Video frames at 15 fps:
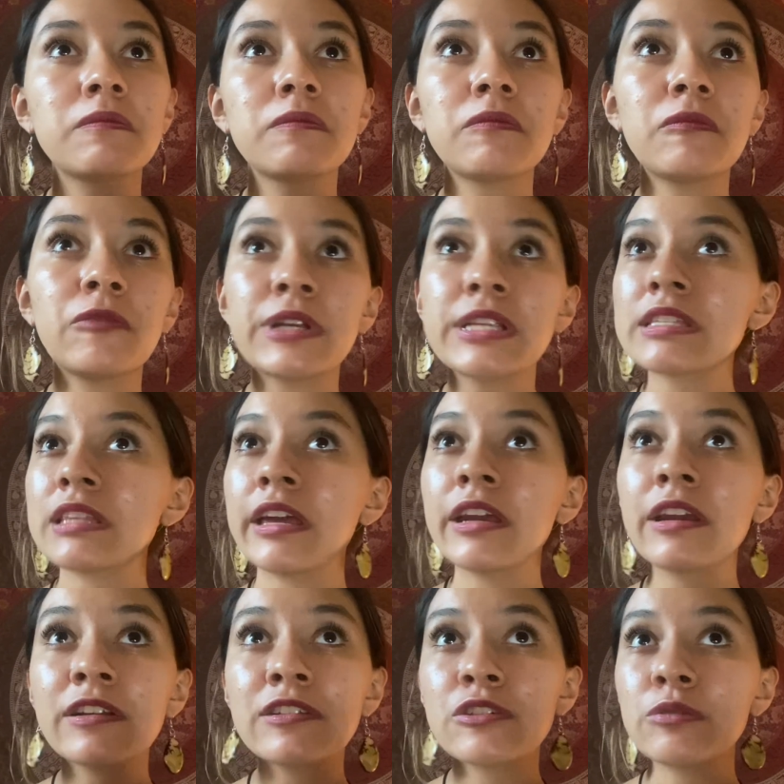what it's
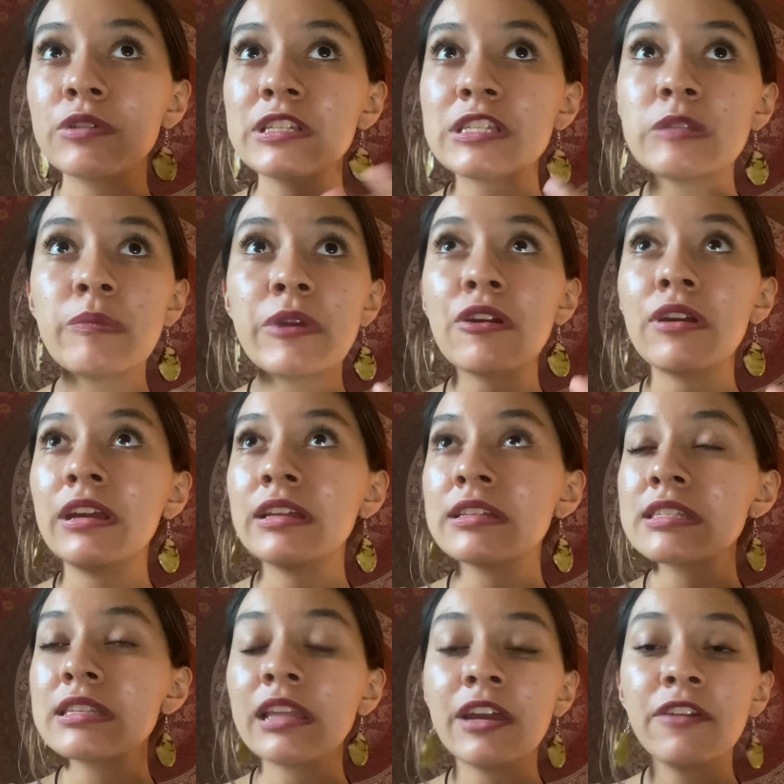like to
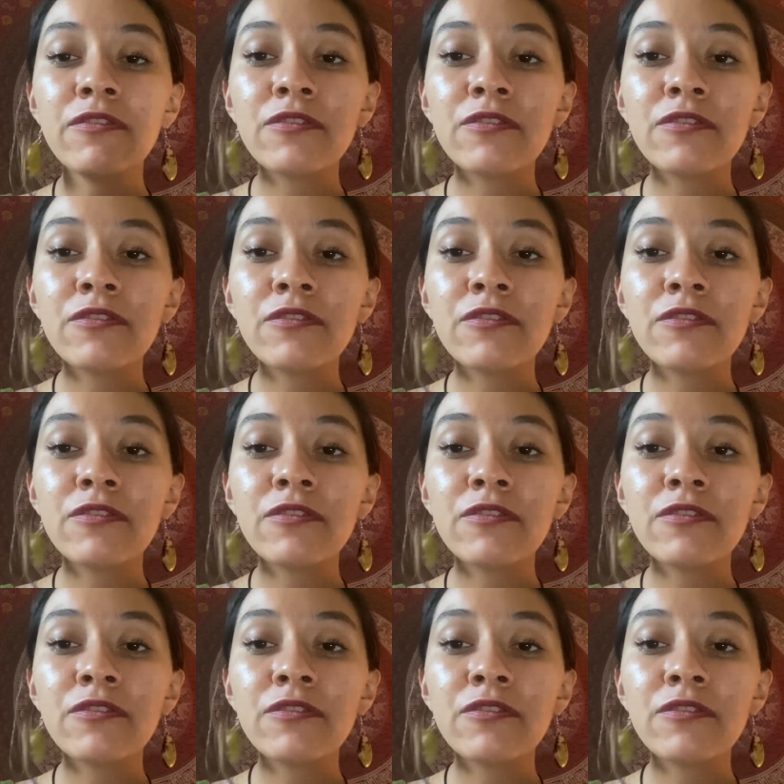experience life